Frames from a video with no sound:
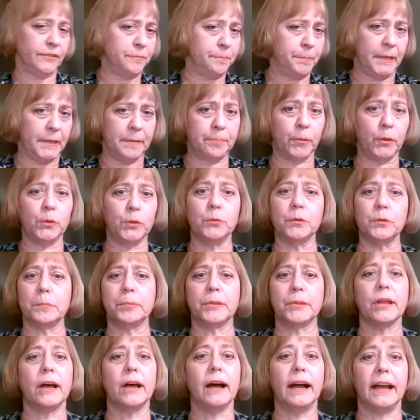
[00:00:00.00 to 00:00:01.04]
people who
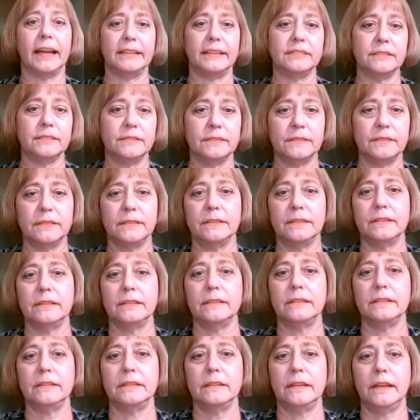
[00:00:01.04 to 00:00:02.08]
applied
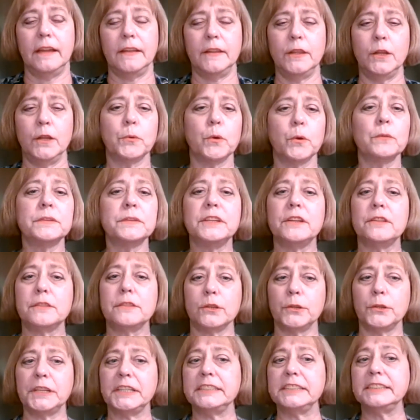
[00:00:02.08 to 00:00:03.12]
and there were only
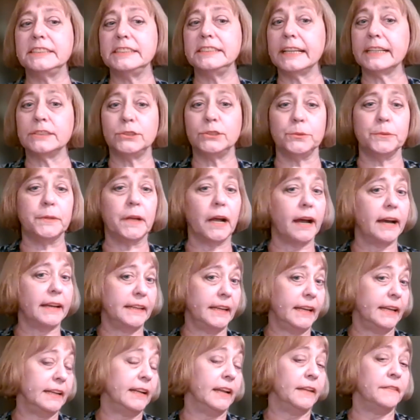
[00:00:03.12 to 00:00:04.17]
36 who
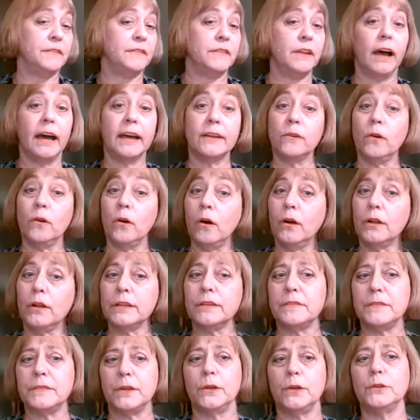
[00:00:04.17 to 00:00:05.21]
got in, and not all
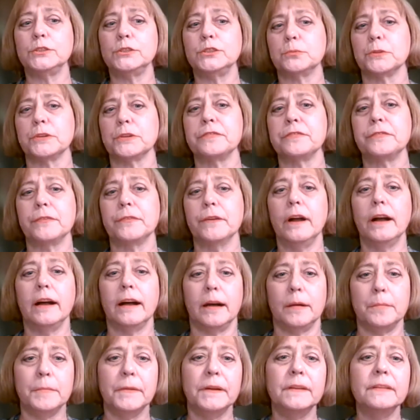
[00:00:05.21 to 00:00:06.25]
of those were
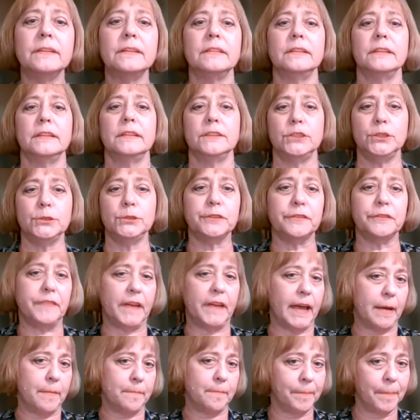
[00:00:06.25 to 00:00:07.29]
from U of
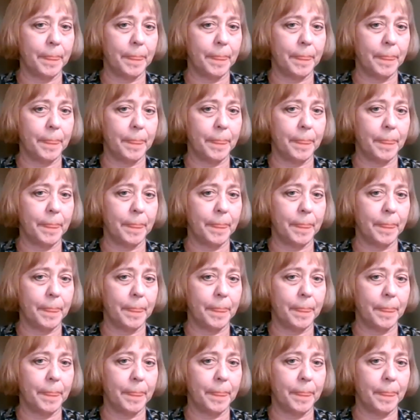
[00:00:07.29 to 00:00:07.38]
M.